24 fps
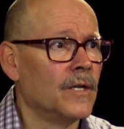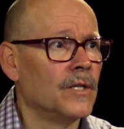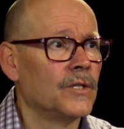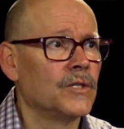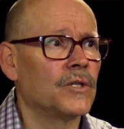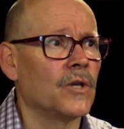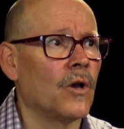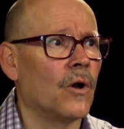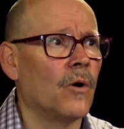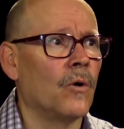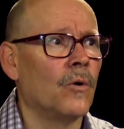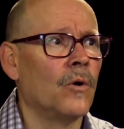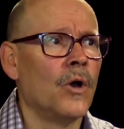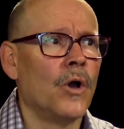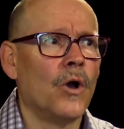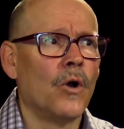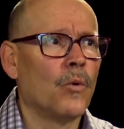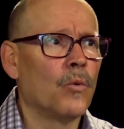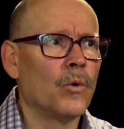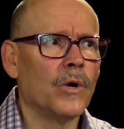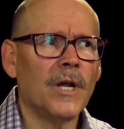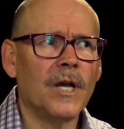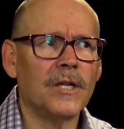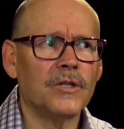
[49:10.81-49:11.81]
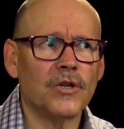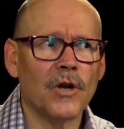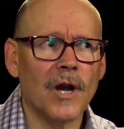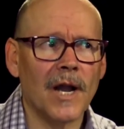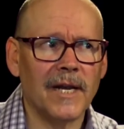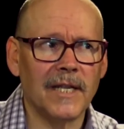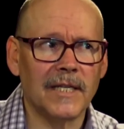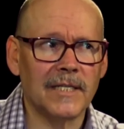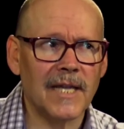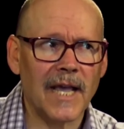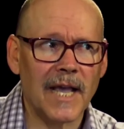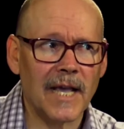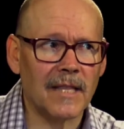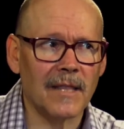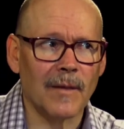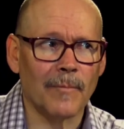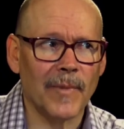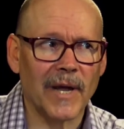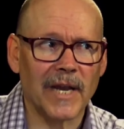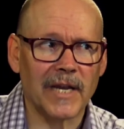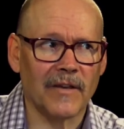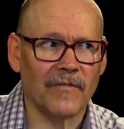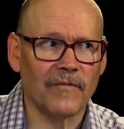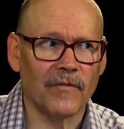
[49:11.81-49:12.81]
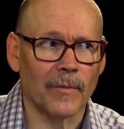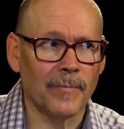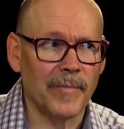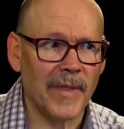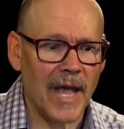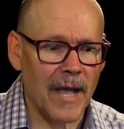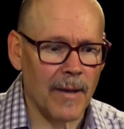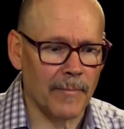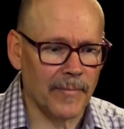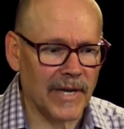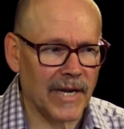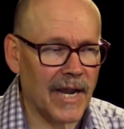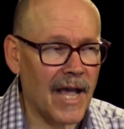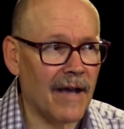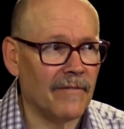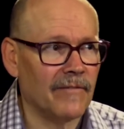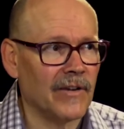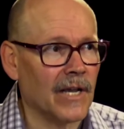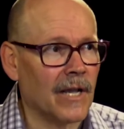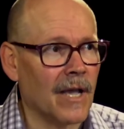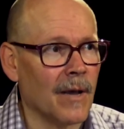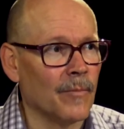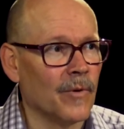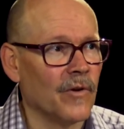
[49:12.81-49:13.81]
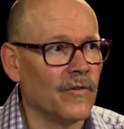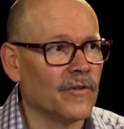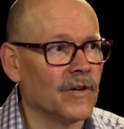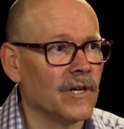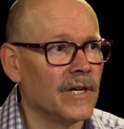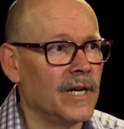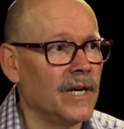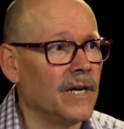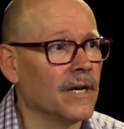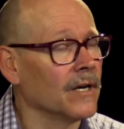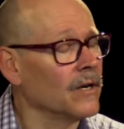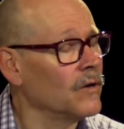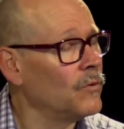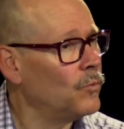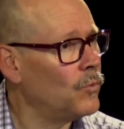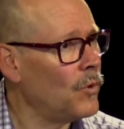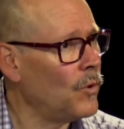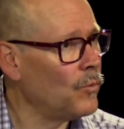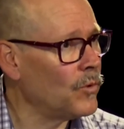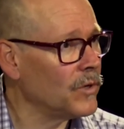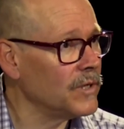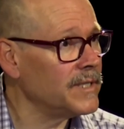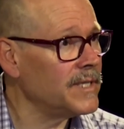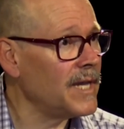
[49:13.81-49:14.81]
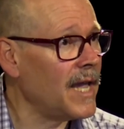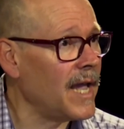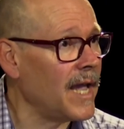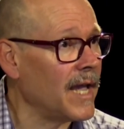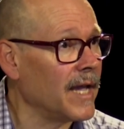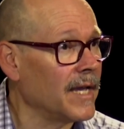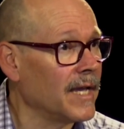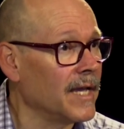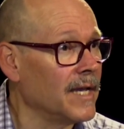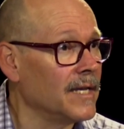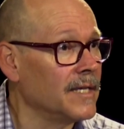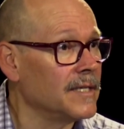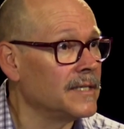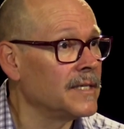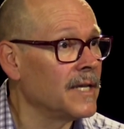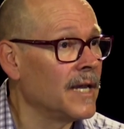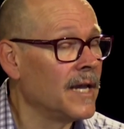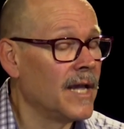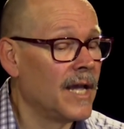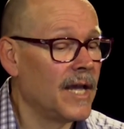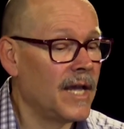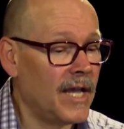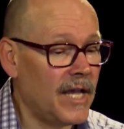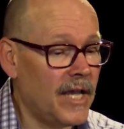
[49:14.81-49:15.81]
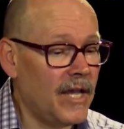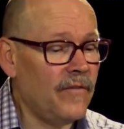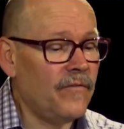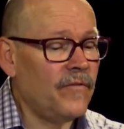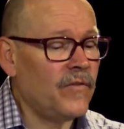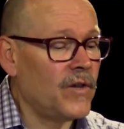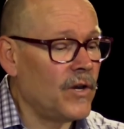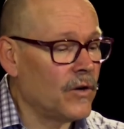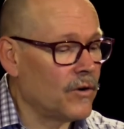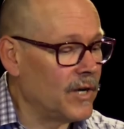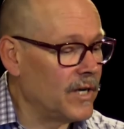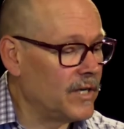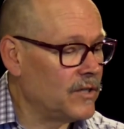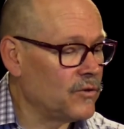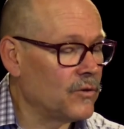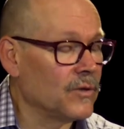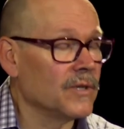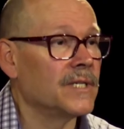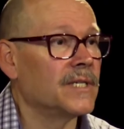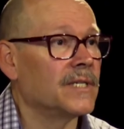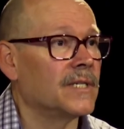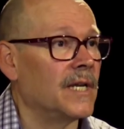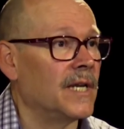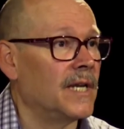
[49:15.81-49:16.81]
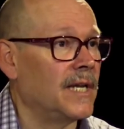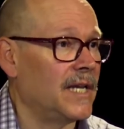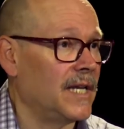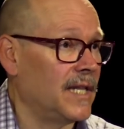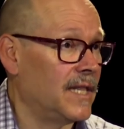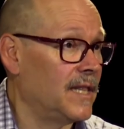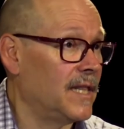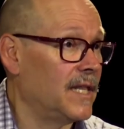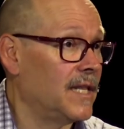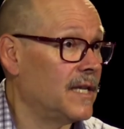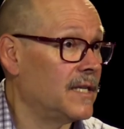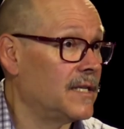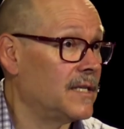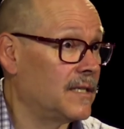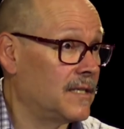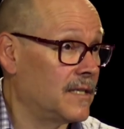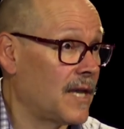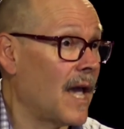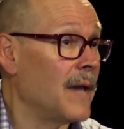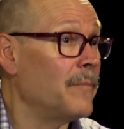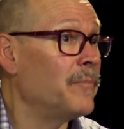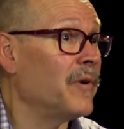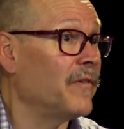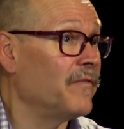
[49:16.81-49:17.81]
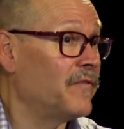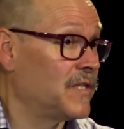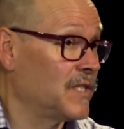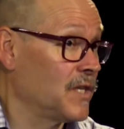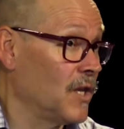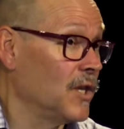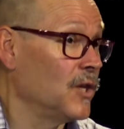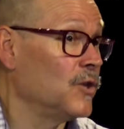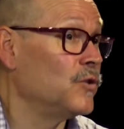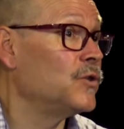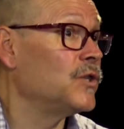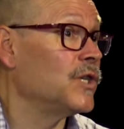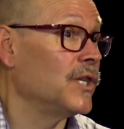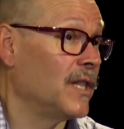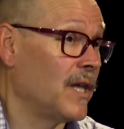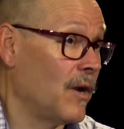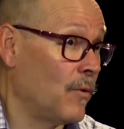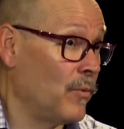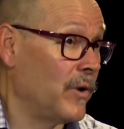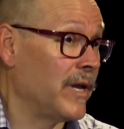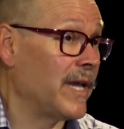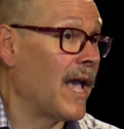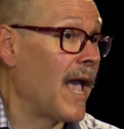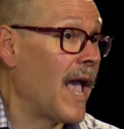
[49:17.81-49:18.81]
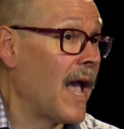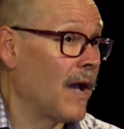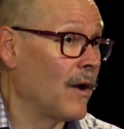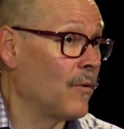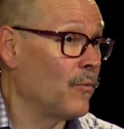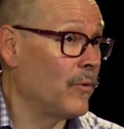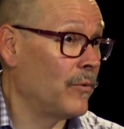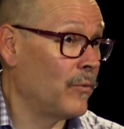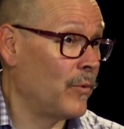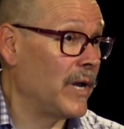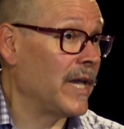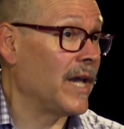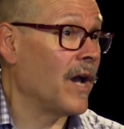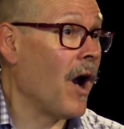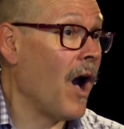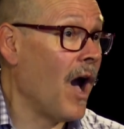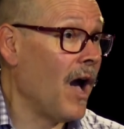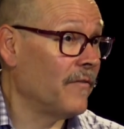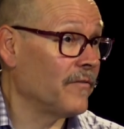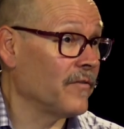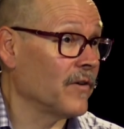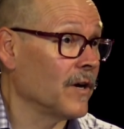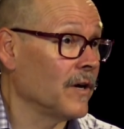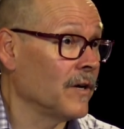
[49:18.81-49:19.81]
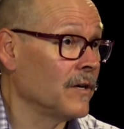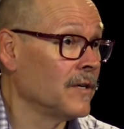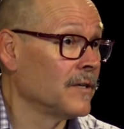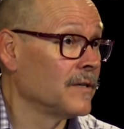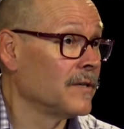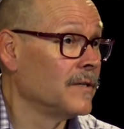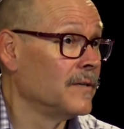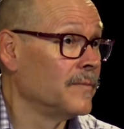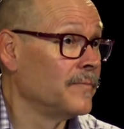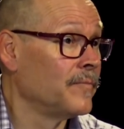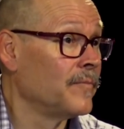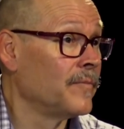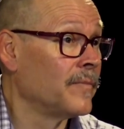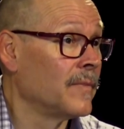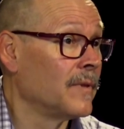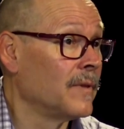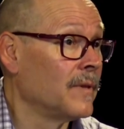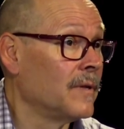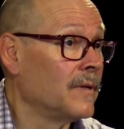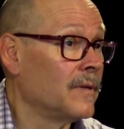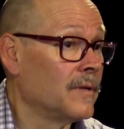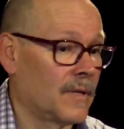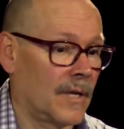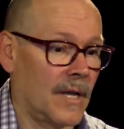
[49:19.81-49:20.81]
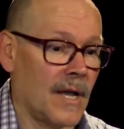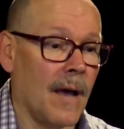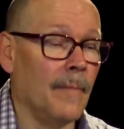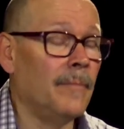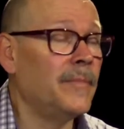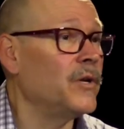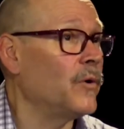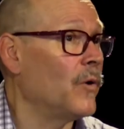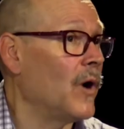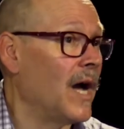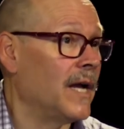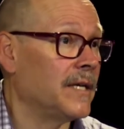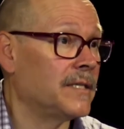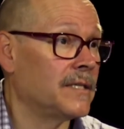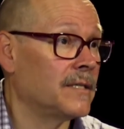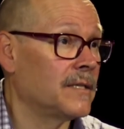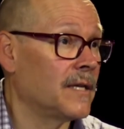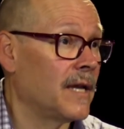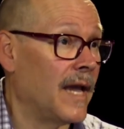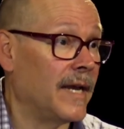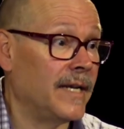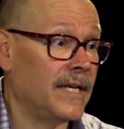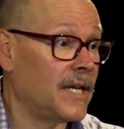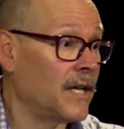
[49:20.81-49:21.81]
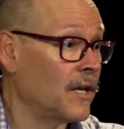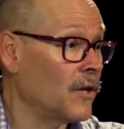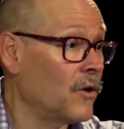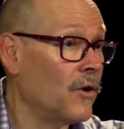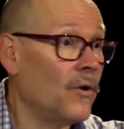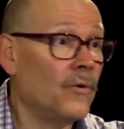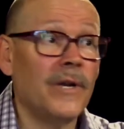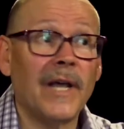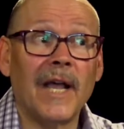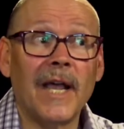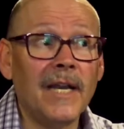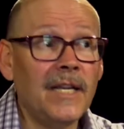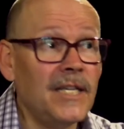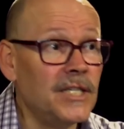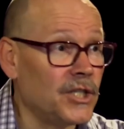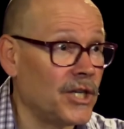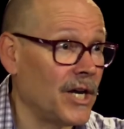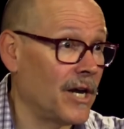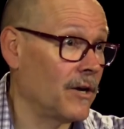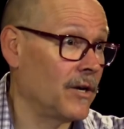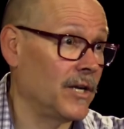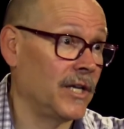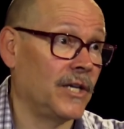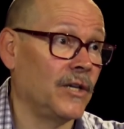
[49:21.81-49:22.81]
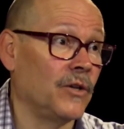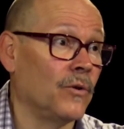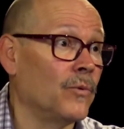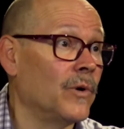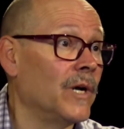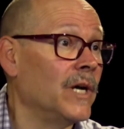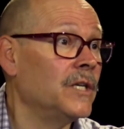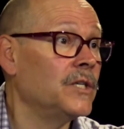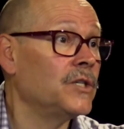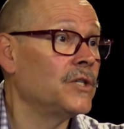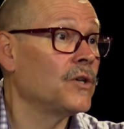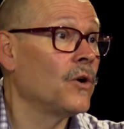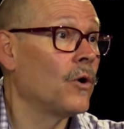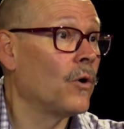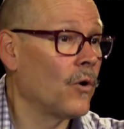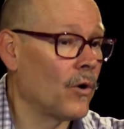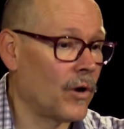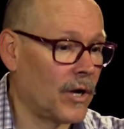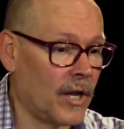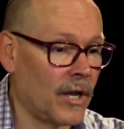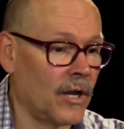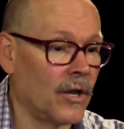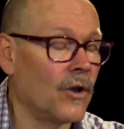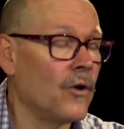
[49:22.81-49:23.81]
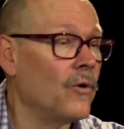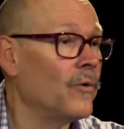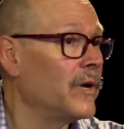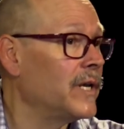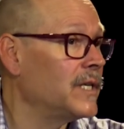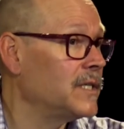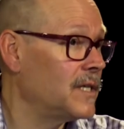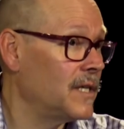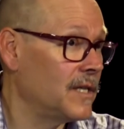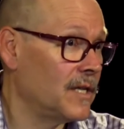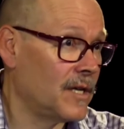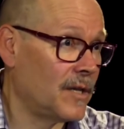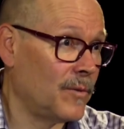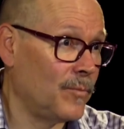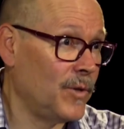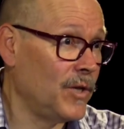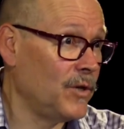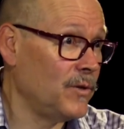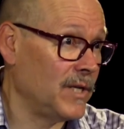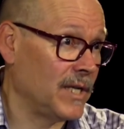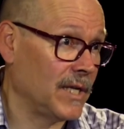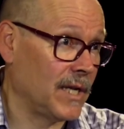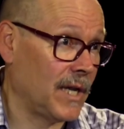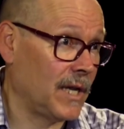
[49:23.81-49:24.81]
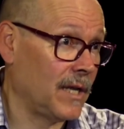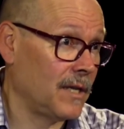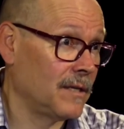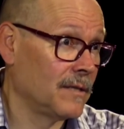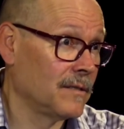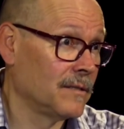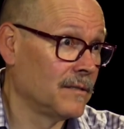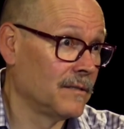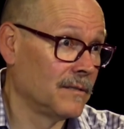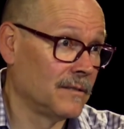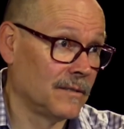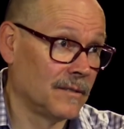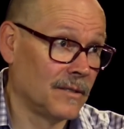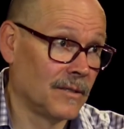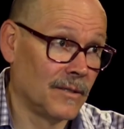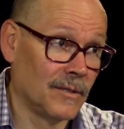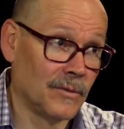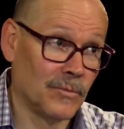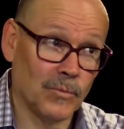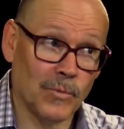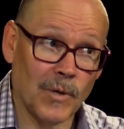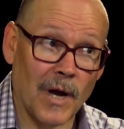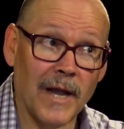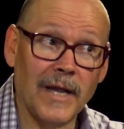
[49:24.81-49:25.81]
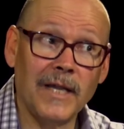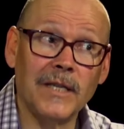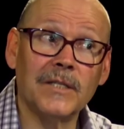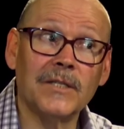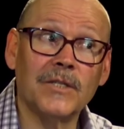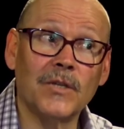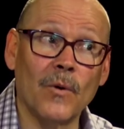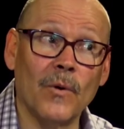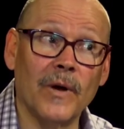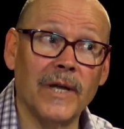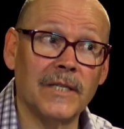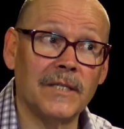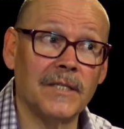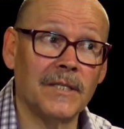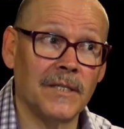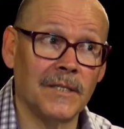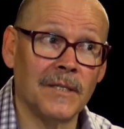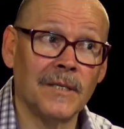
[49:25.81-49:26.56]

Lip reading: So we're not trying to take the money from them and have it come over here. What we're saying is, if you're interested in the type of solution that we offer, come to us, and it can go to any charity you wish, or it can go into the community, right? So it's...